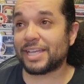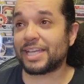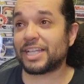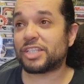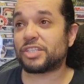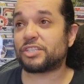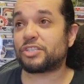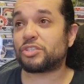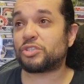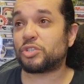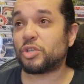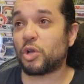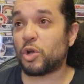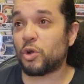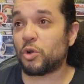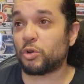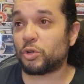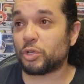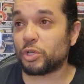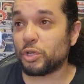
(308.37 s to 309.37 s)
It's
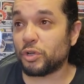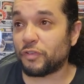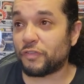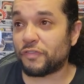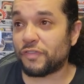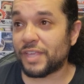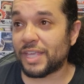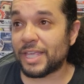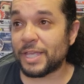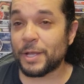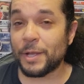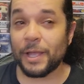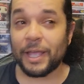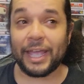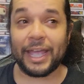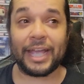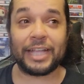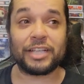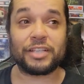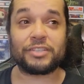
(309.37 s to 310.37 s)
so goofy,
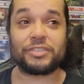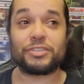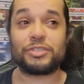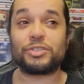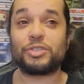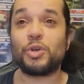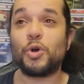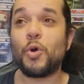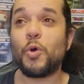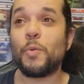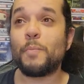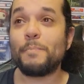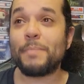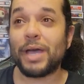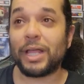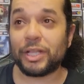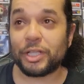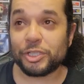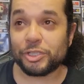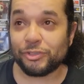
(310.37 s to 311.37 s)
and it's so
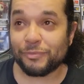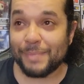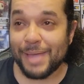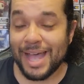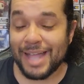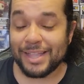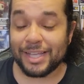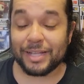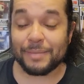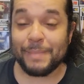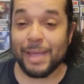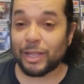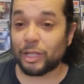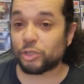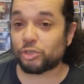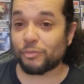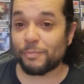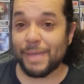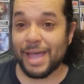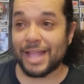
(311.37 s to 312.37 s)
melodramatic.
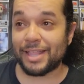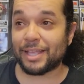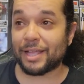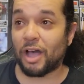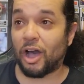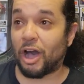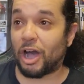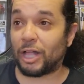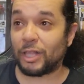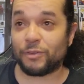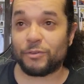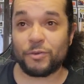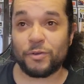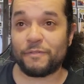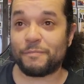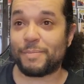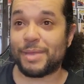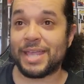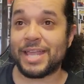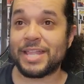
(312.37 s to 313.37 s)
Melodramatic ought to
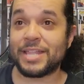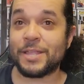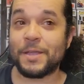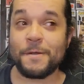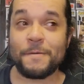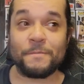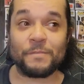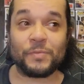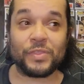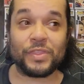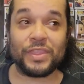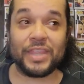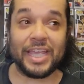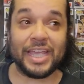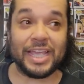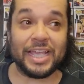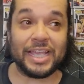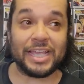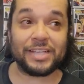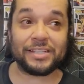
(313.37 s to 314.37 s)
have been
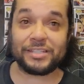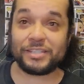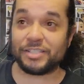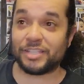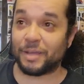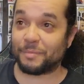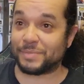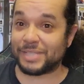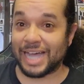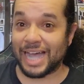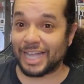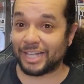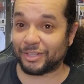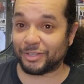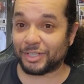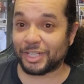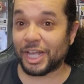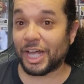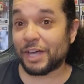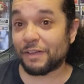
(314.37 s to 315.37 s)
the
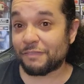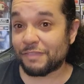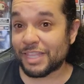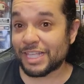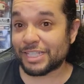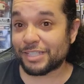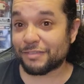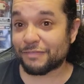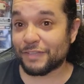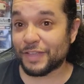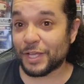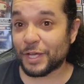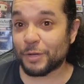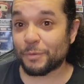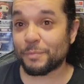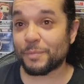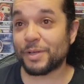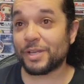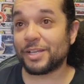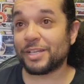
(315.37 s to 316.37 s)
subtitle of this
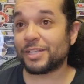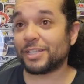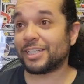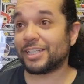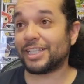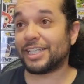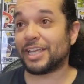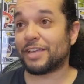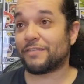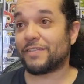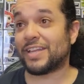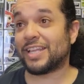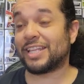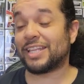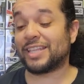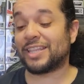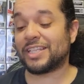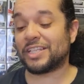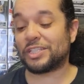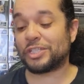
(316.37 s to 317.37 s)
film,
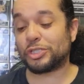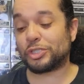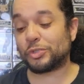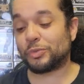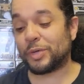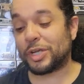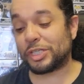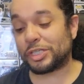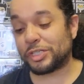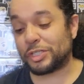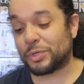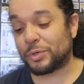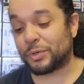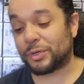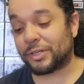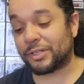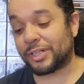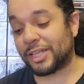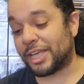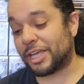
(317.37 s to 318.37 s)
given the situation going
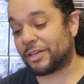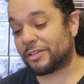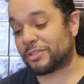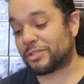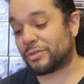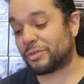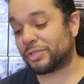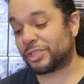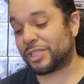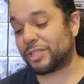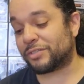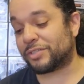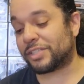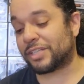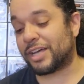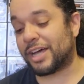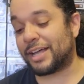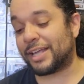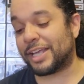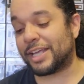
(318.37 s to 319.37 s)
on here. So Jill
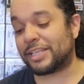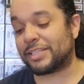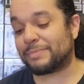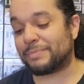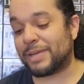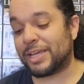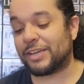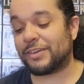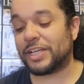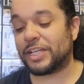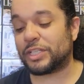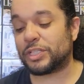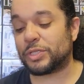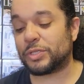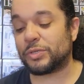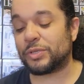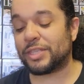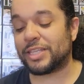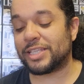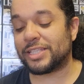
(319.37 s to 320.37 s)
Scott is married
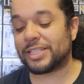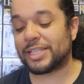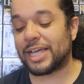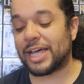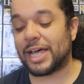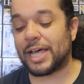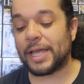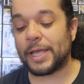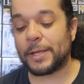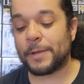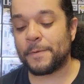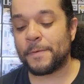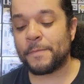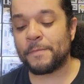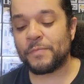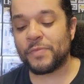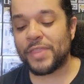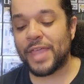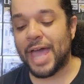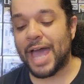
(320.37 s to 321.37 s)
to this guy.
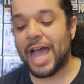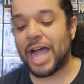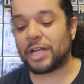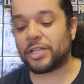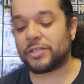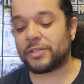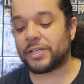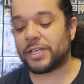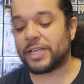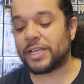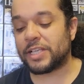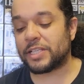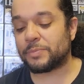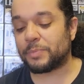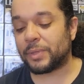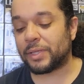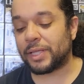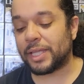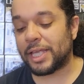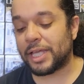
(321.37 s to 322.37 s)
The actor
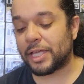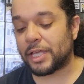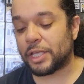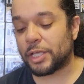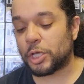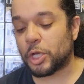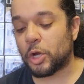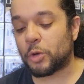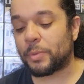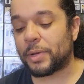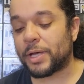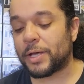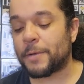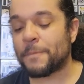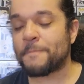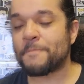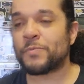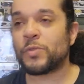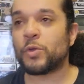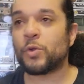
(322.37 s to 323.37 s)
is Malik
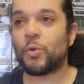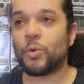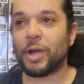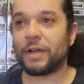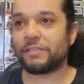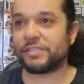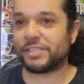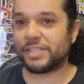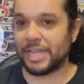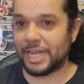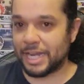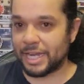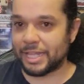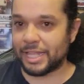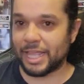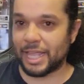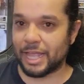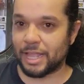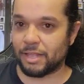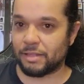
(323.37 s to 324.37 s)
Yoba, who I've
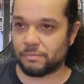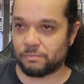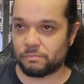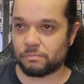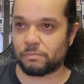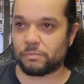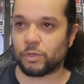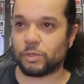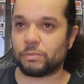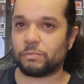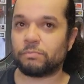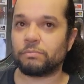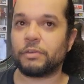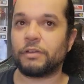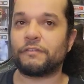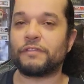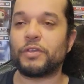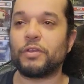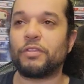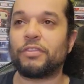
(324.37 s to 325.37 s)
seen in
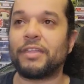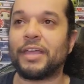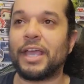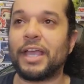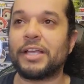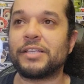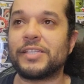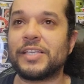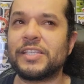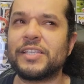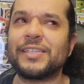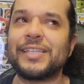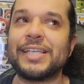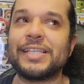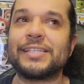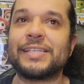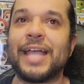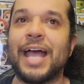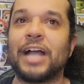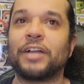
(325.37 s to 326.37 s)
a few things. He's a
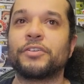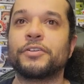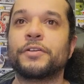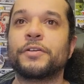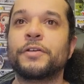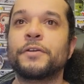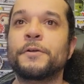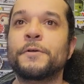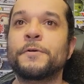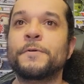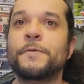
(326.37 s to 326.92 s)
decent actor.